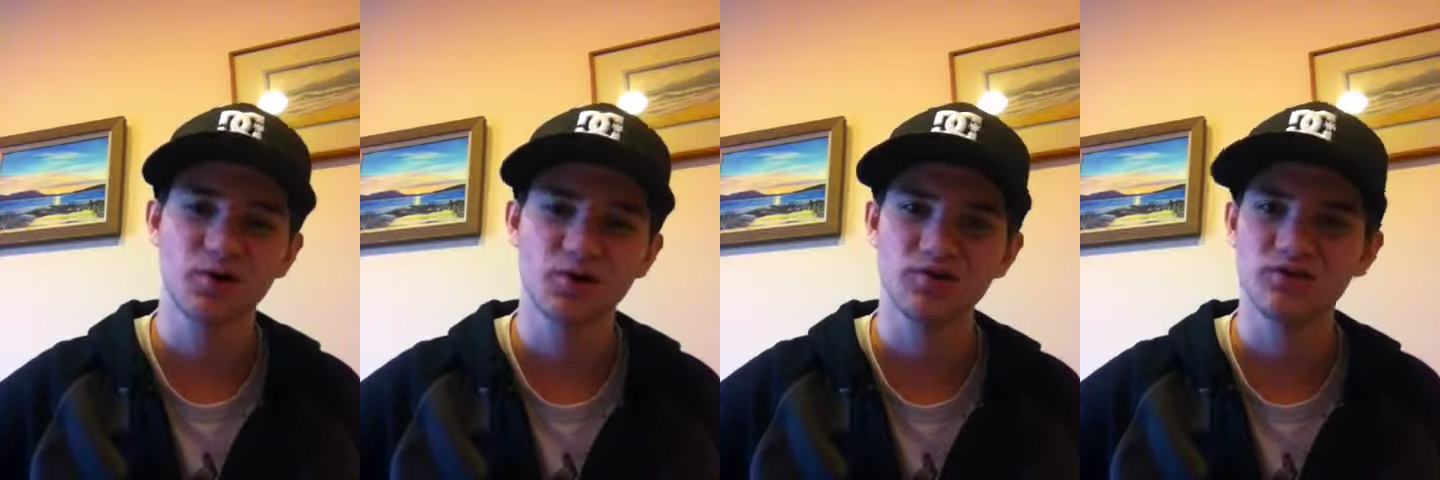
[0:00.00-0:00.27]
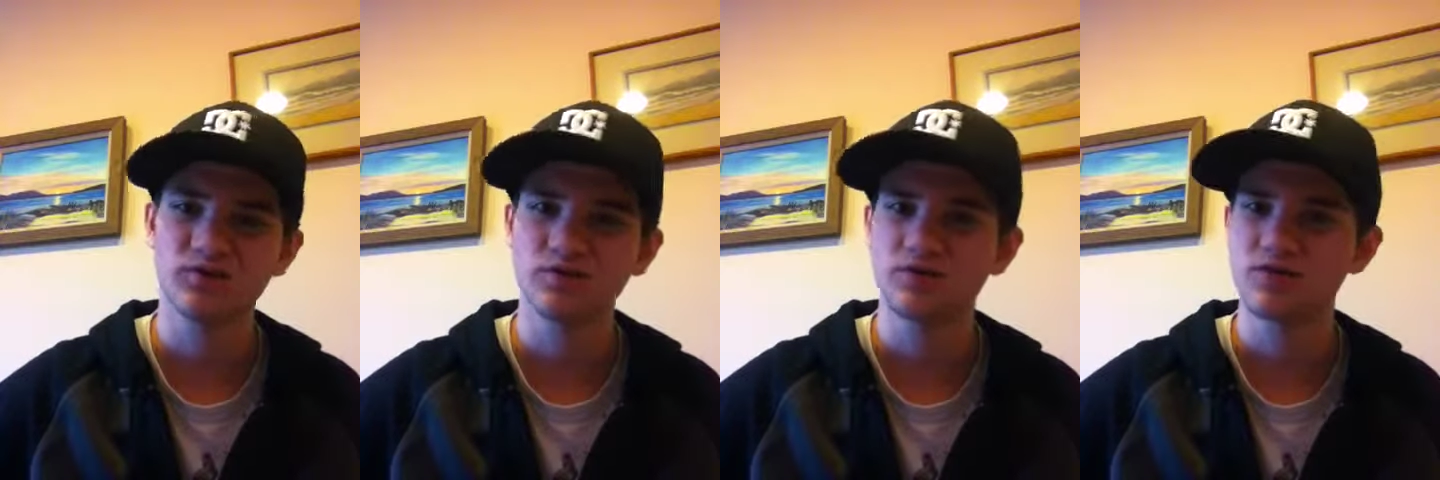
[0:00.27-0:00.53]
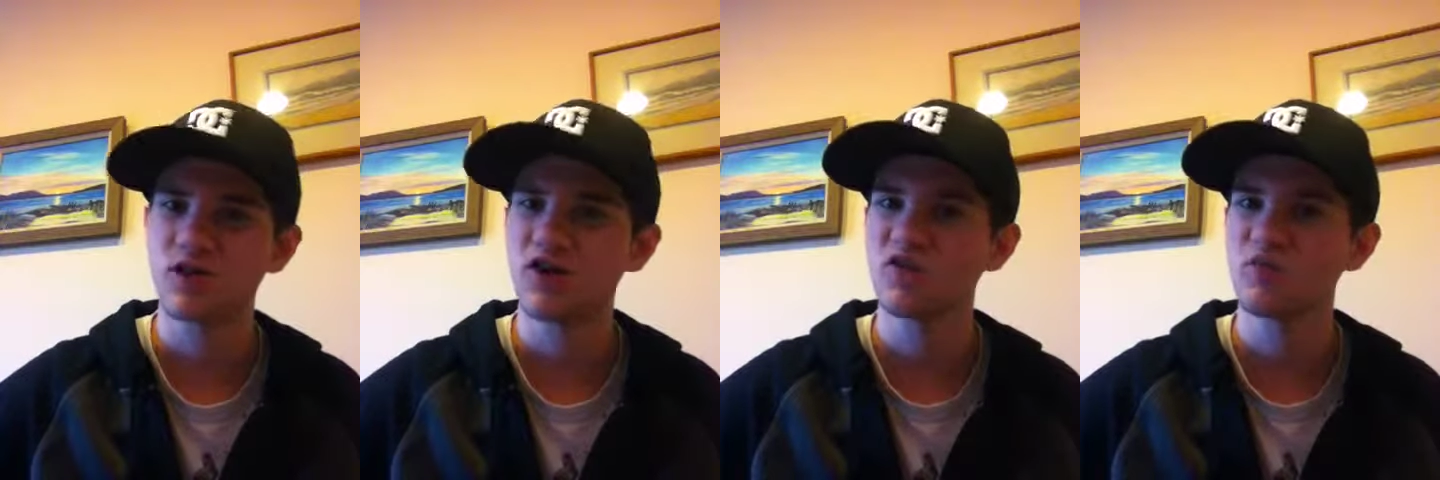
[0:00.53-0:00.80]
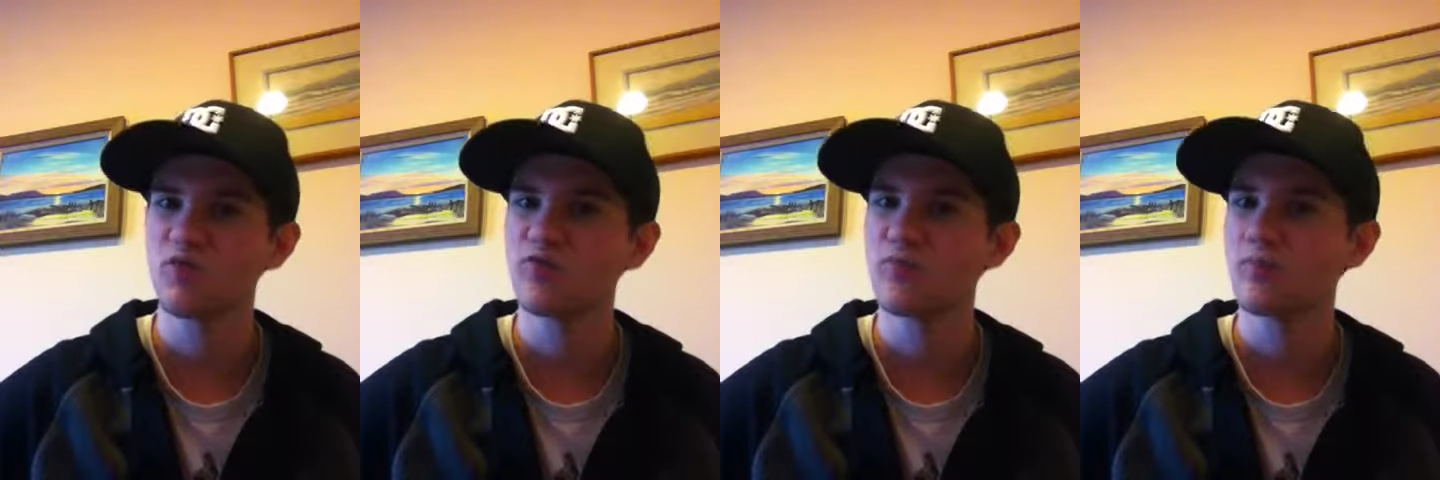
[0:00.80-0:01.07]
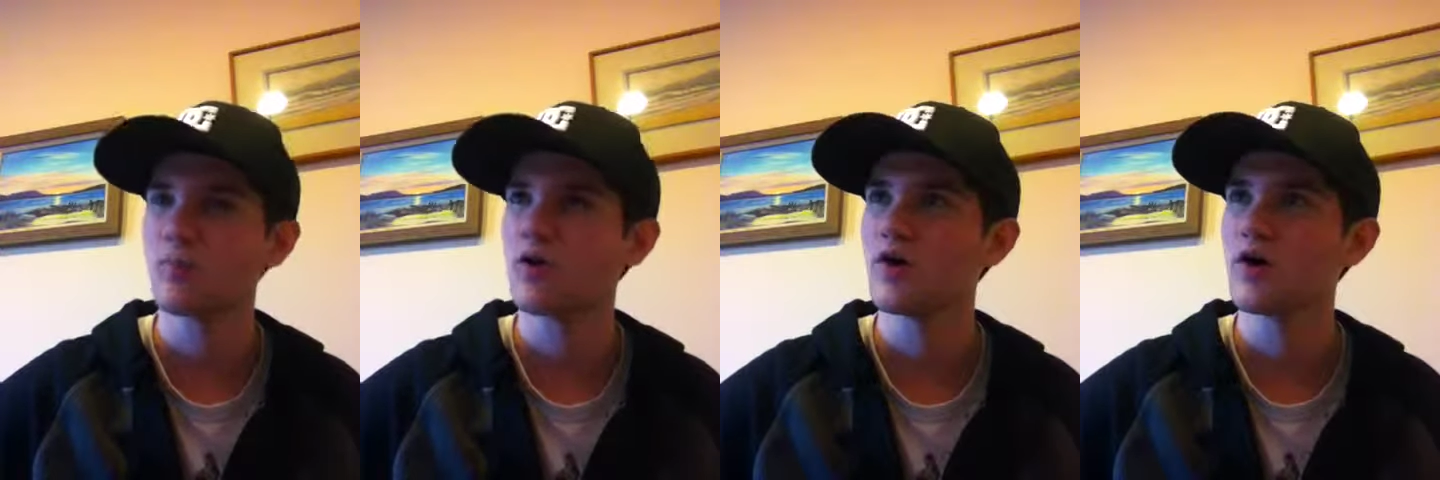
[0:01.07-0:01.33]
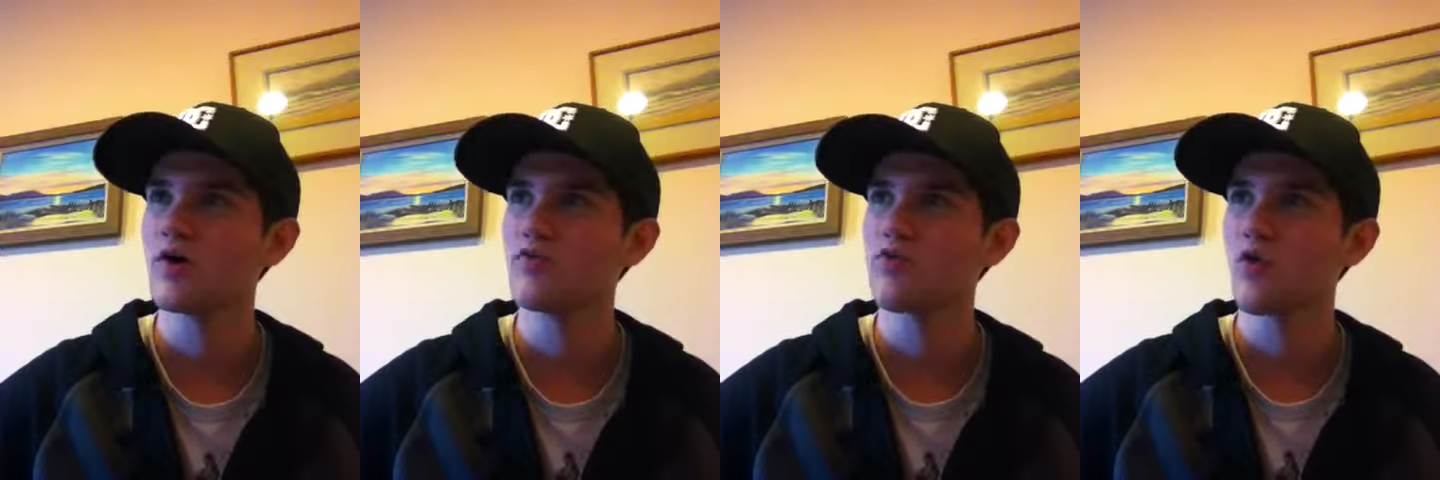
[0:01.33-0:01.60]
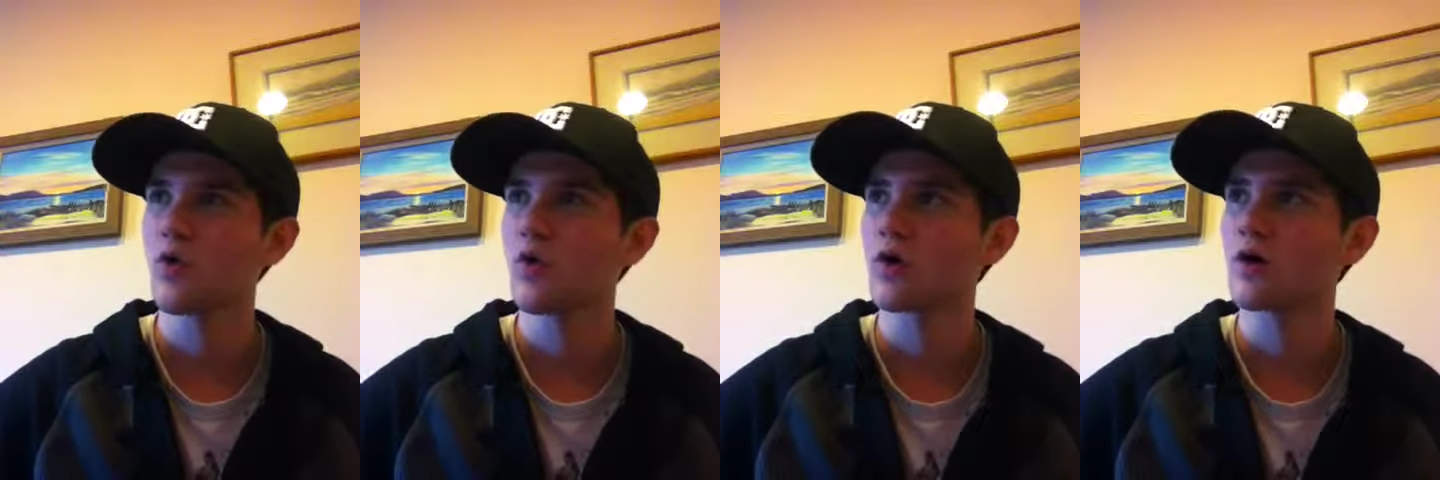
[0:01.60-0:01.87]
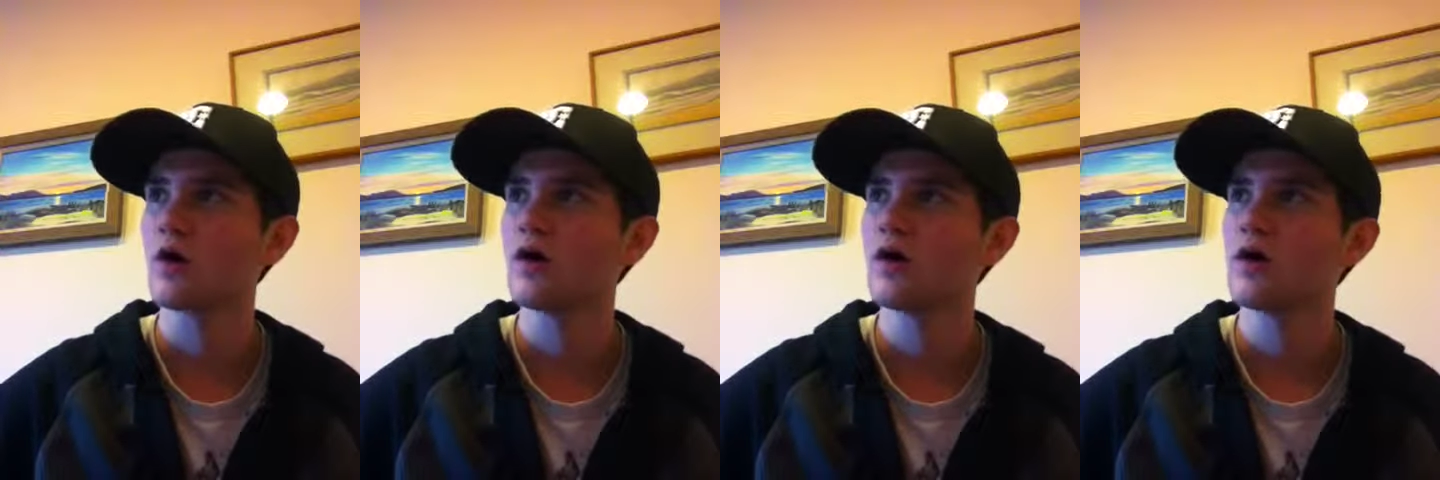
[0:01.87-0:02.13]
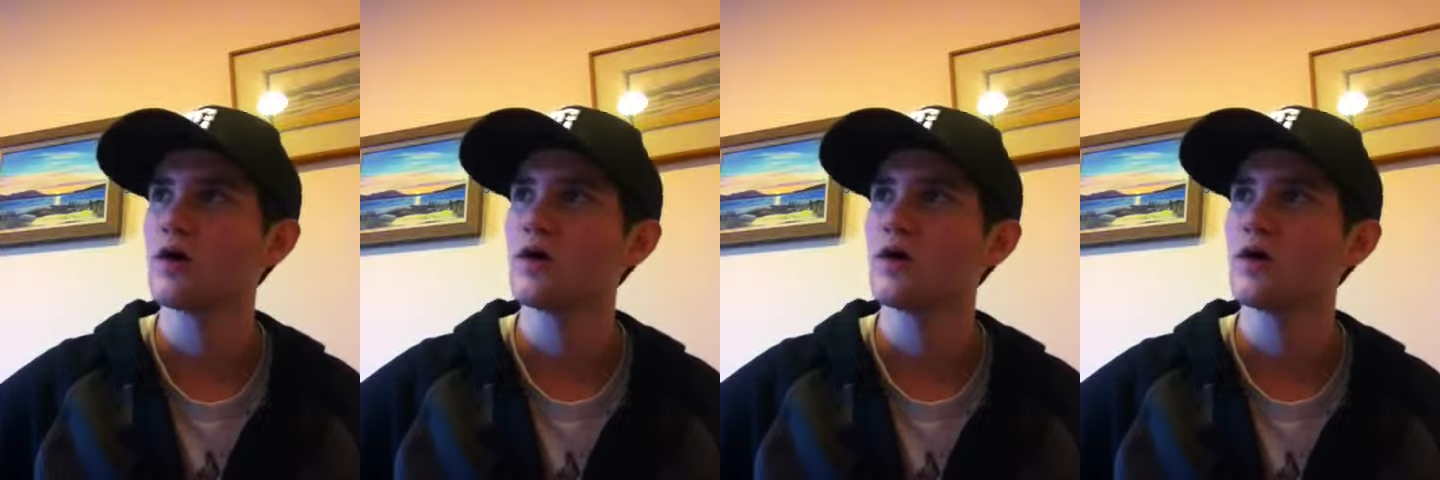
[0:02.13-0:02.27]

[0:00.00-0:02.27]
Punk does with Thor.